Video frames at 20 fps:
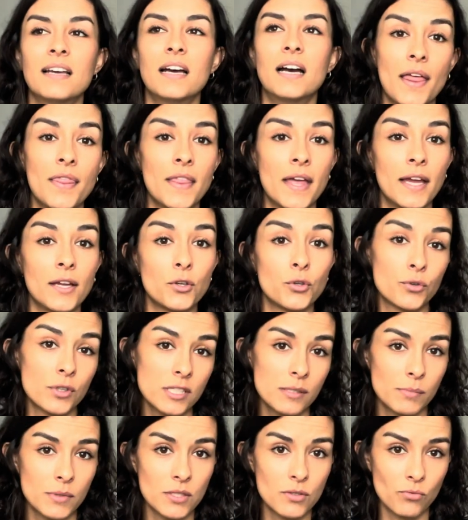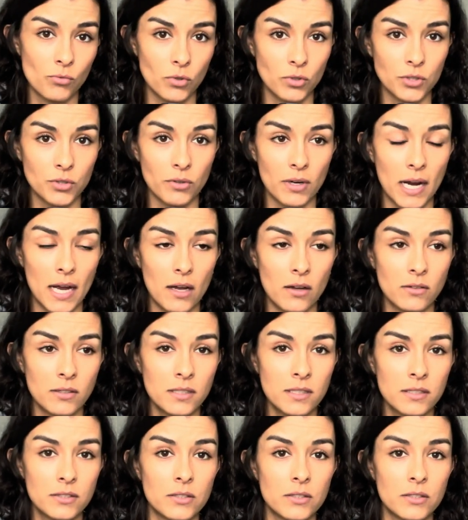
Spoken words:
And then Christmas rolled around.